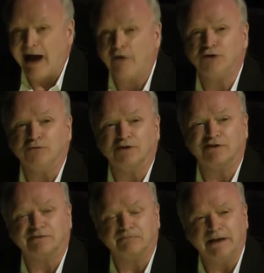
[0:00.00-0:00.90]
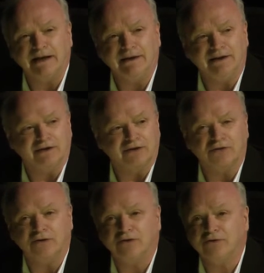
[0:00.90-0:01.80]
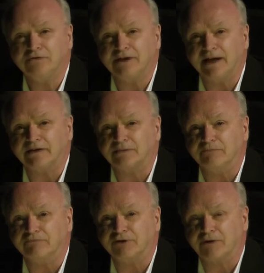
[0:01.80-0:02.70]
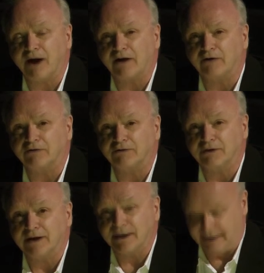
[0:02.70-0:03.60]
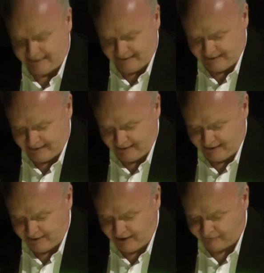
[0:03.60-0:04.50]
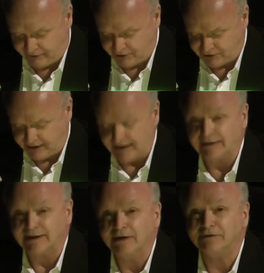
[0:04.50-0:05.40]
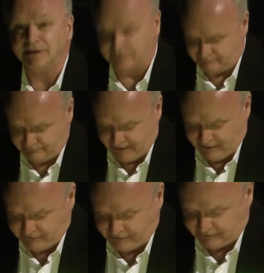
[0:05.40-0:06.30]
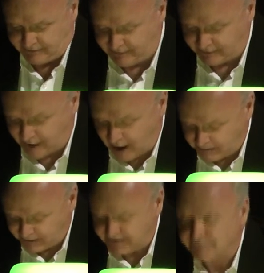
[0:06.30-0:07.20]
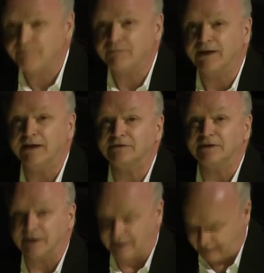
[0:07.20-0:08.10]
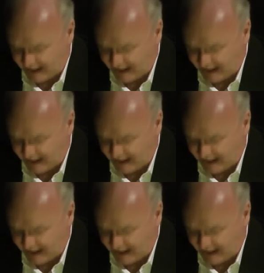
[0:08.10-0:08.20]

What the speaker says: How do you explain the enthusiasm for Kracauer in the FRG? Is it an anomaly? Is it an